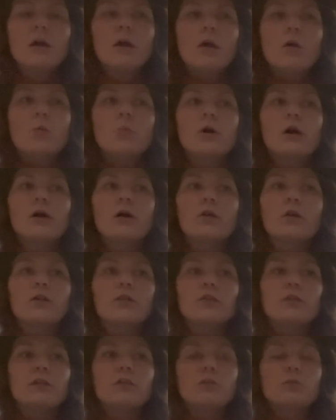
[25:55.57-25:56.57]
Well,
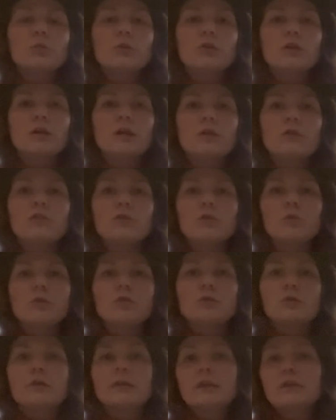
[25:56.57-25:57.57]
this would, if you were
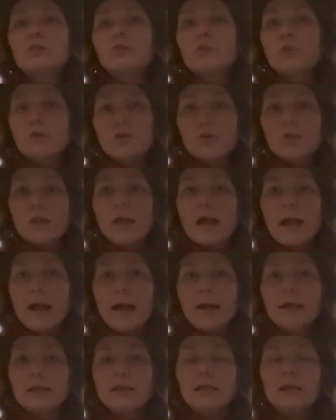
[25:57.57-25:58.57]
doing this for your
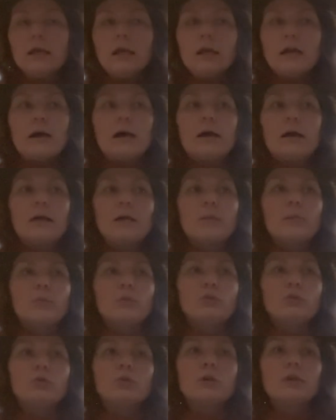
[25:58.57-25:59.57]
cat,
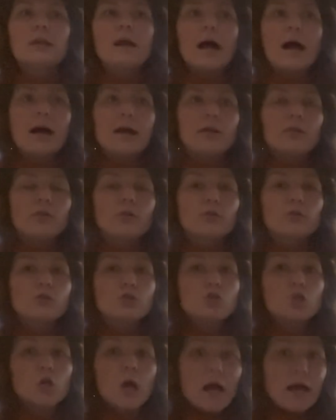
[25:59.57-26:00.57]
you could either
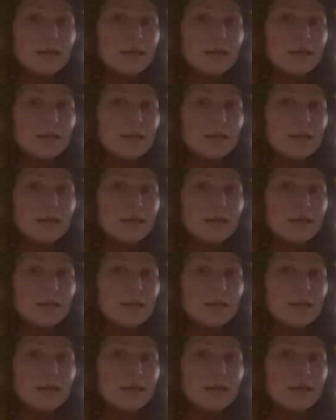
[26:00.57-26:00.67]
try